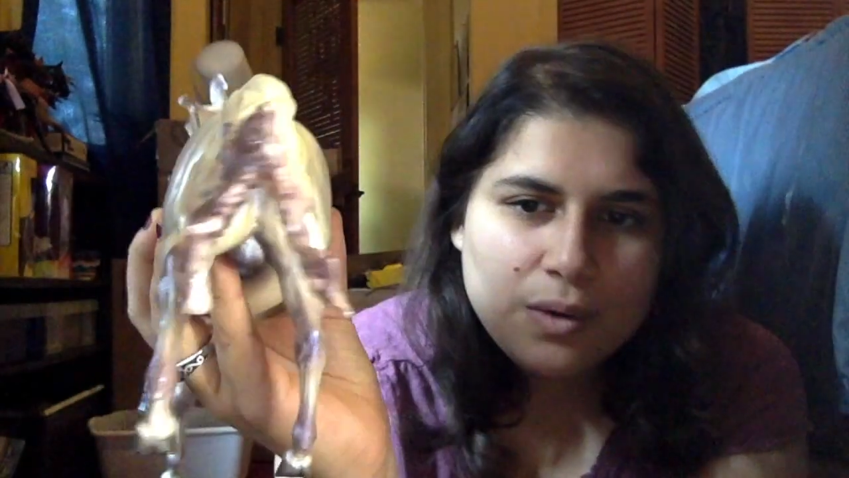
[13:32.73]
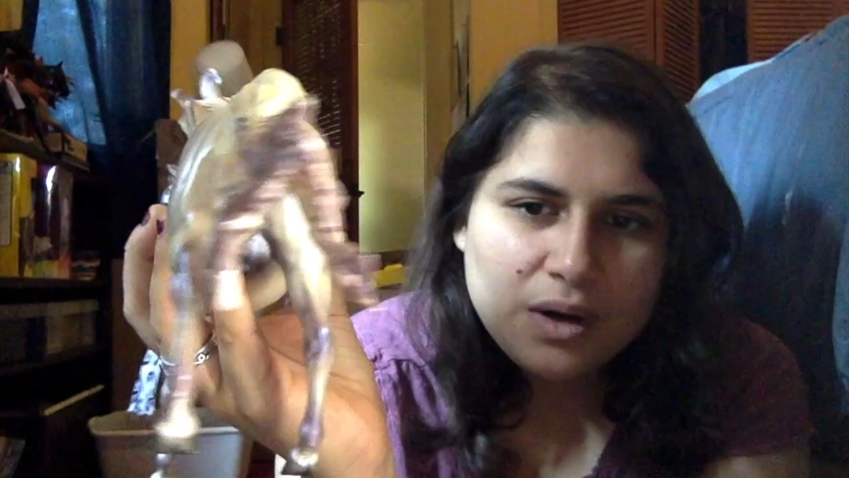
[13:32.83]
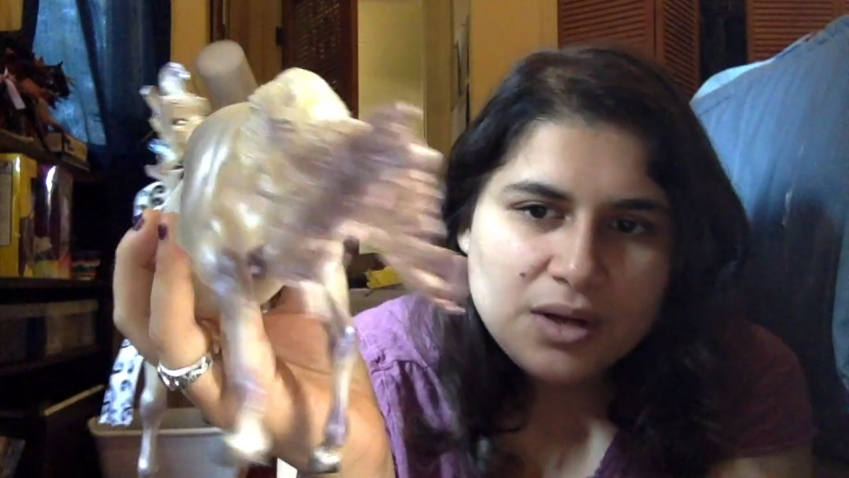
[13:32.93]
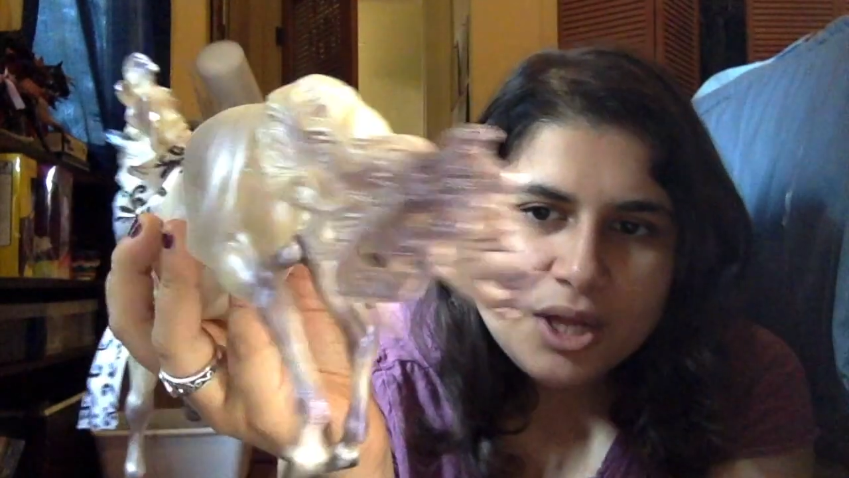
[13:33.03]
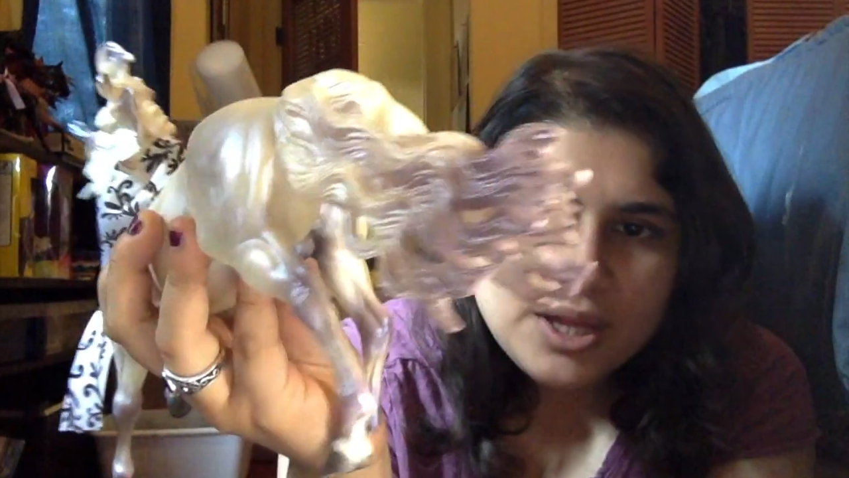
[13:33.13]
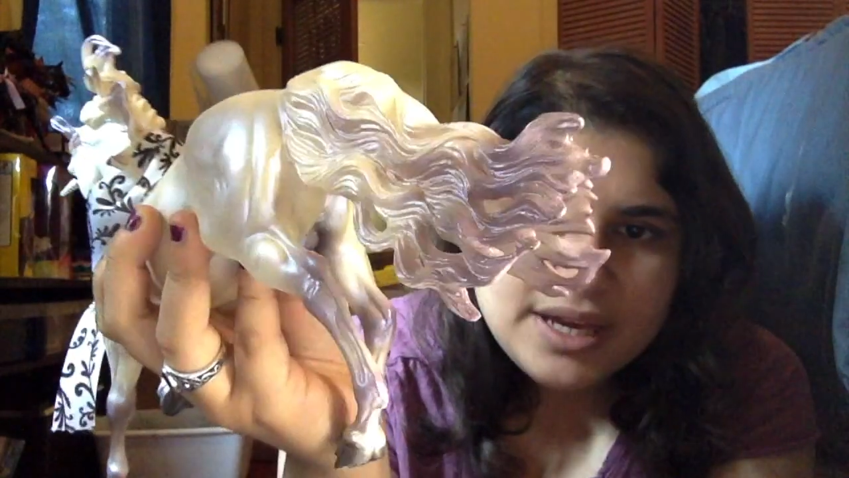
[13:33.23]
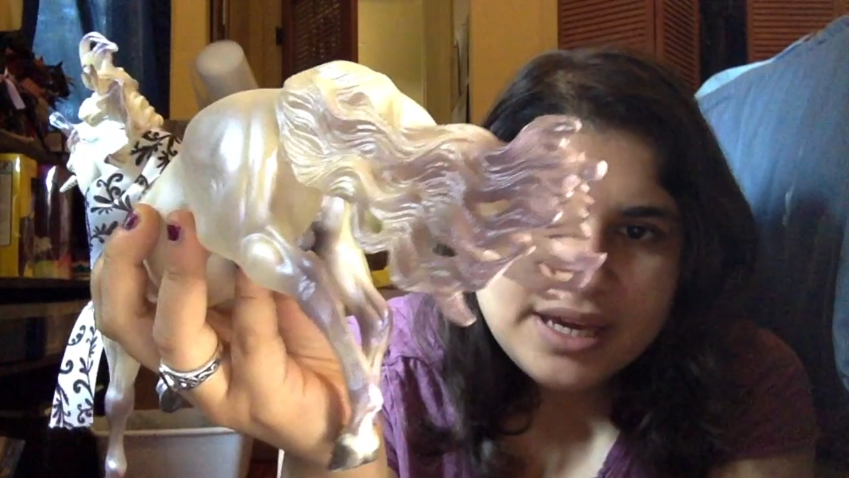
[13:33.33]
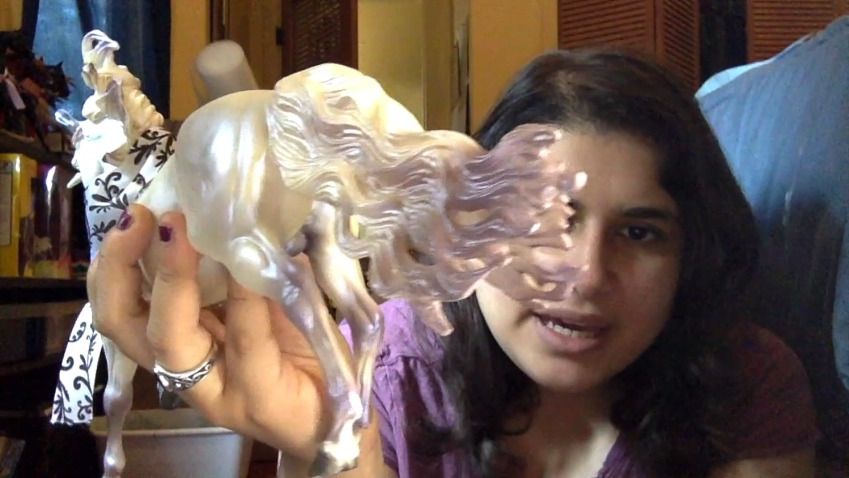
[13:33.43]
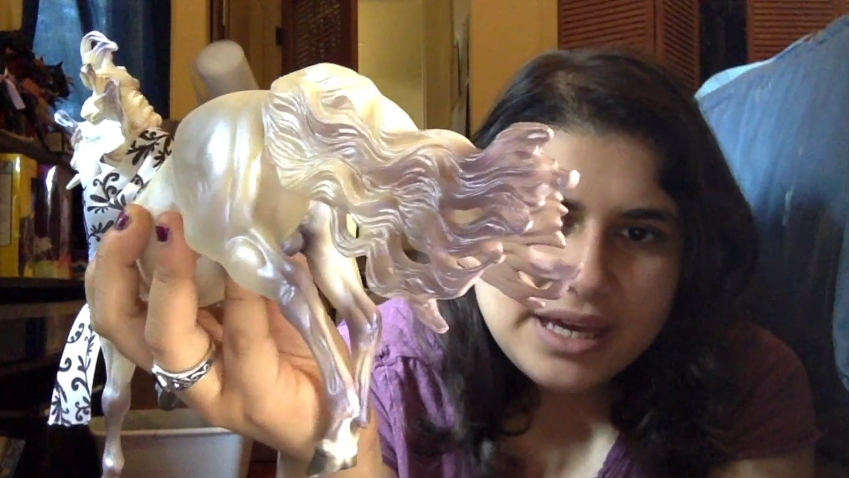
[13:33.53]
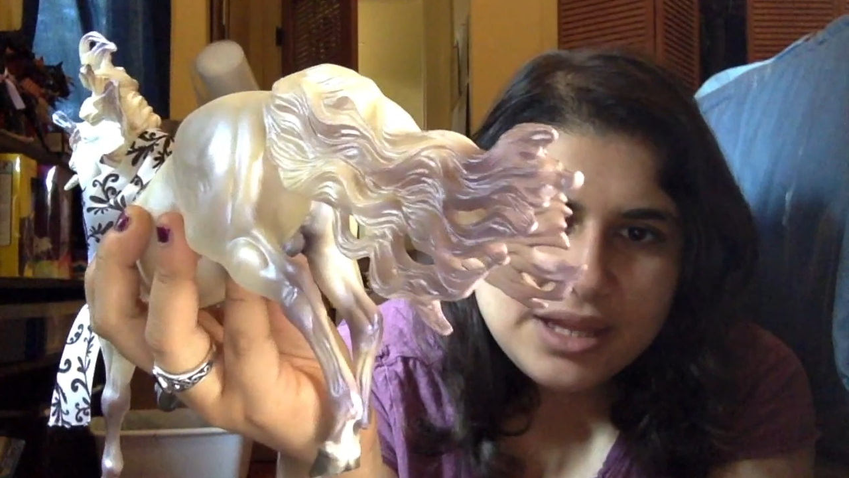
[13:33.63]
are like
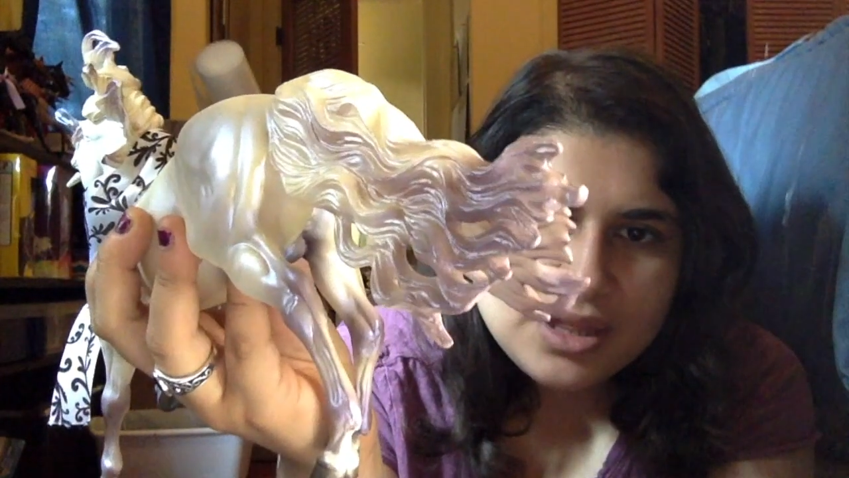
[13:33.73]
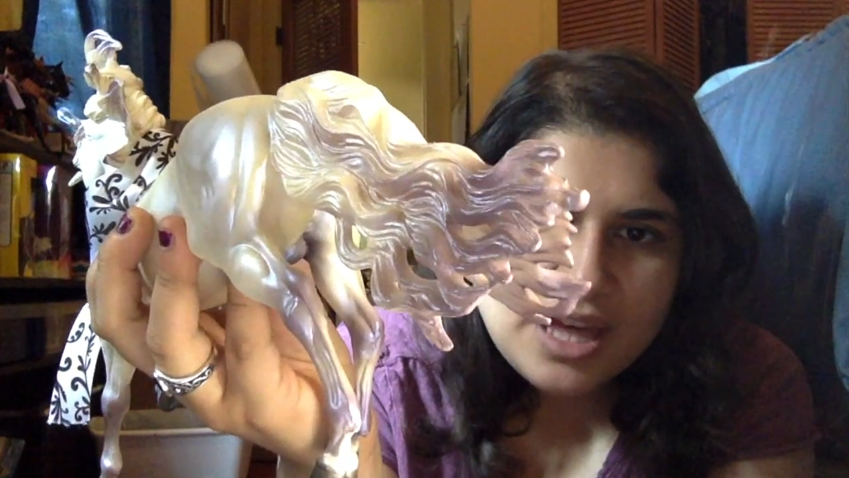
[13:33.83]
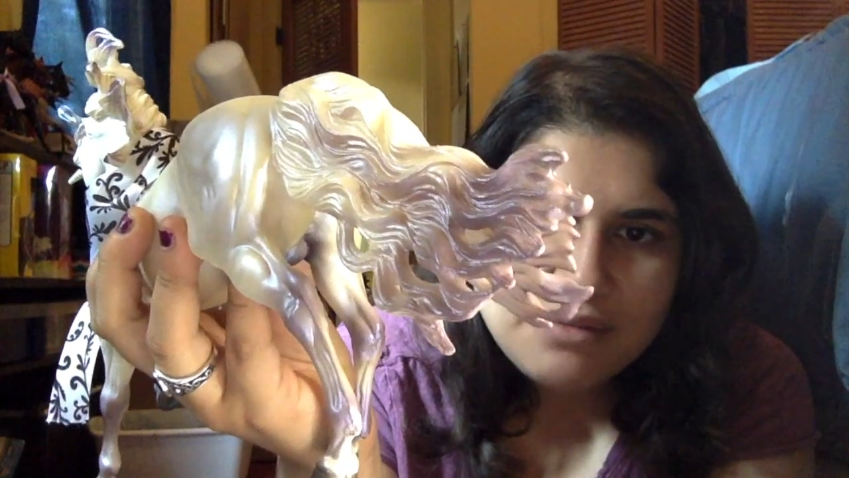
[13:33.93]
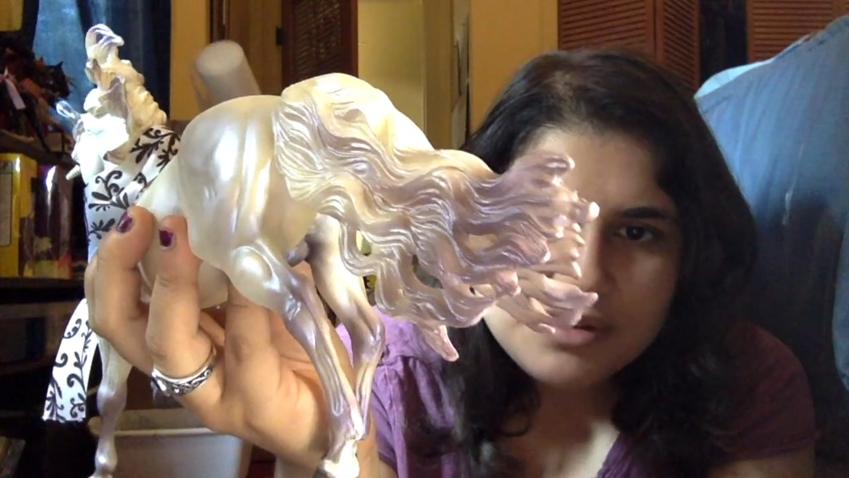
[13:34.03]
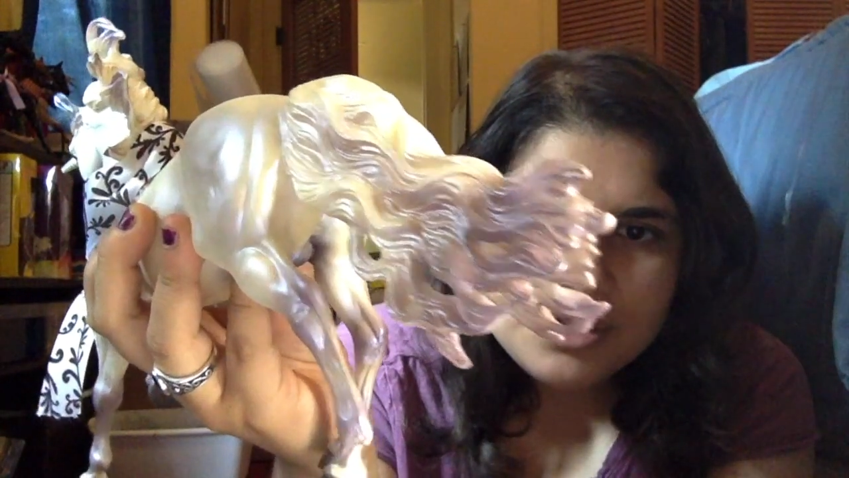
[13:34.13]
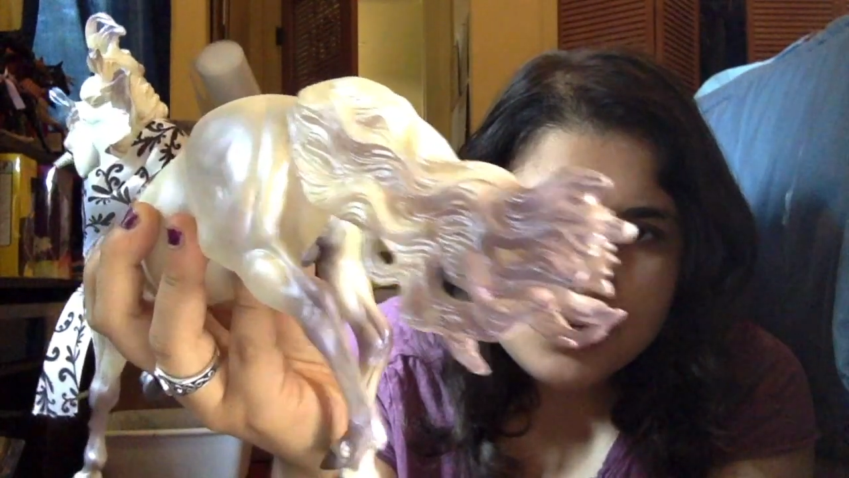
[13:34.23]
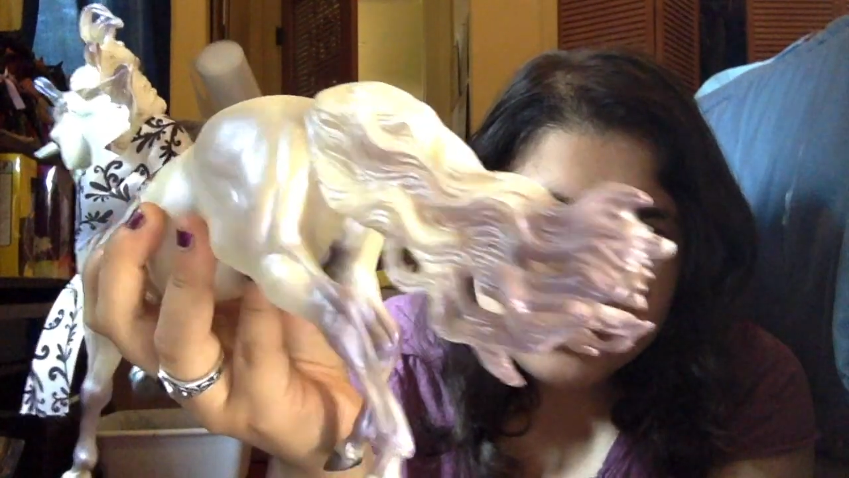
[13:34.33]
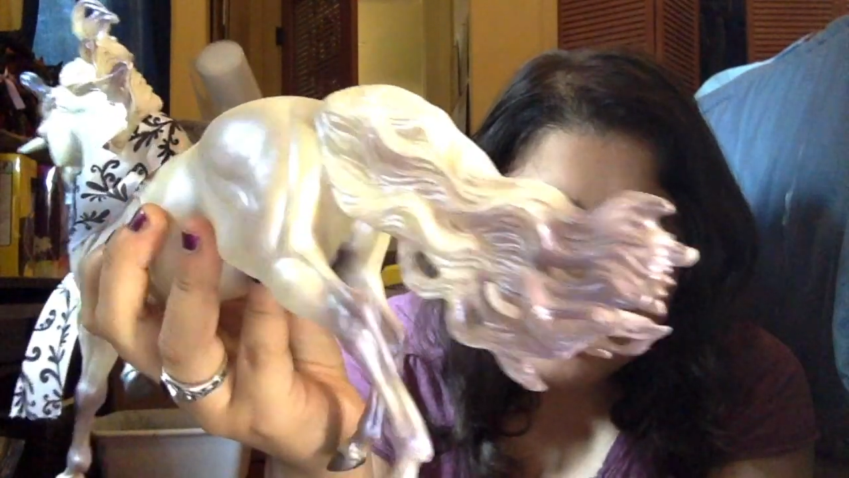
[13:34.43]
a lavender,